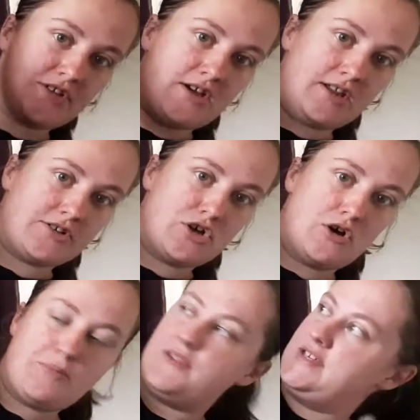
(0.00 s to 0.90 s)
tiger
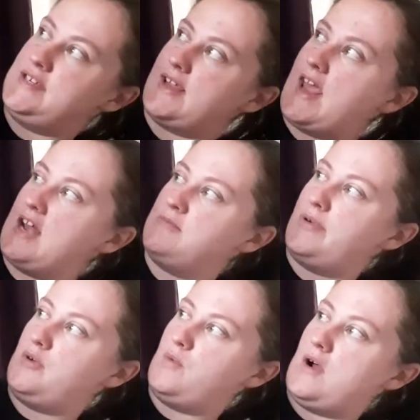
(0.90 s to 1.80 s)
top. This is again
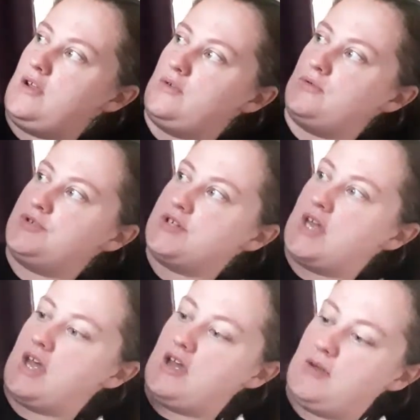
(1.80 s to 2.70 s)
by Wild.
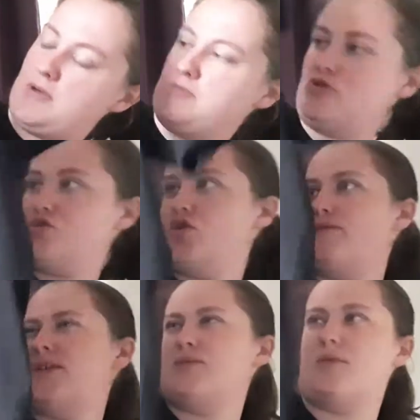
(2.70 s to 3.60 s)
I'm not sure if
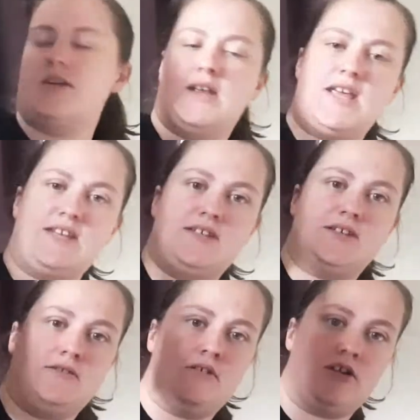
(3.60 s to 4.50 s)
this one
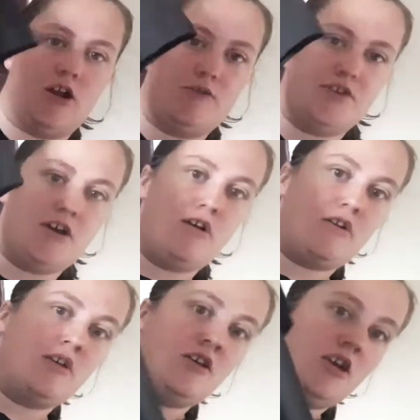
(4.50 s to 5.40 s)
is glow in the dark.
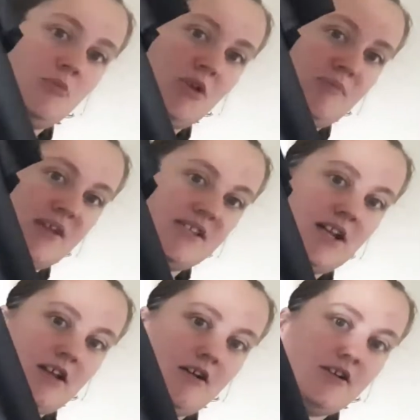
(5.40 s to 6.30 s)
But you basically
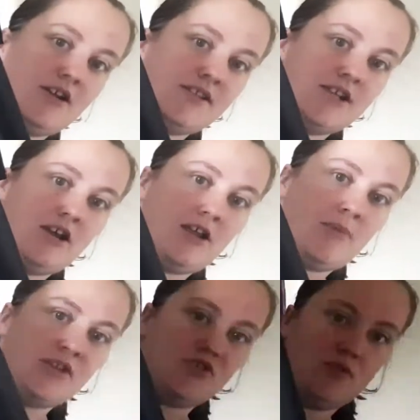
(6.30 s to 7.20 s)
got a nice tiger
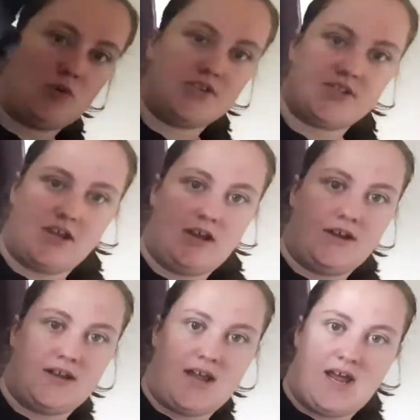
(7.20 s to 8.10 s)
picture on one
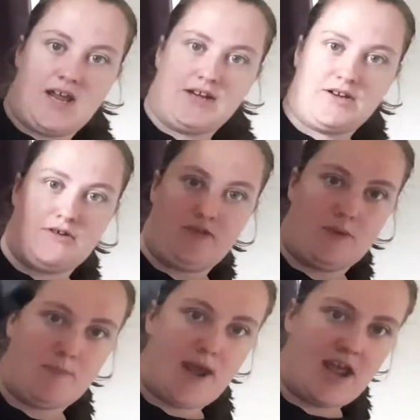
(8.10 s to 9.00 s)
side, and on the
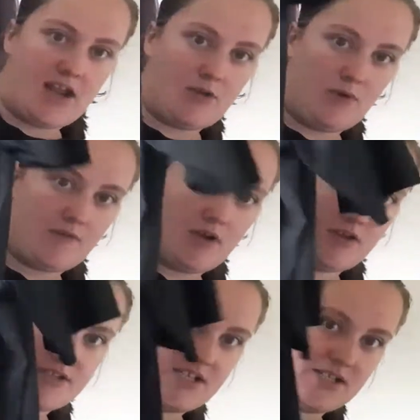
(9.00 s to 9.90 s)
back we've got a
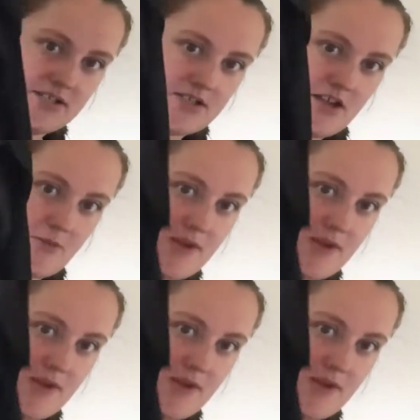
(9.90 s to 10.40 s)
decent tiger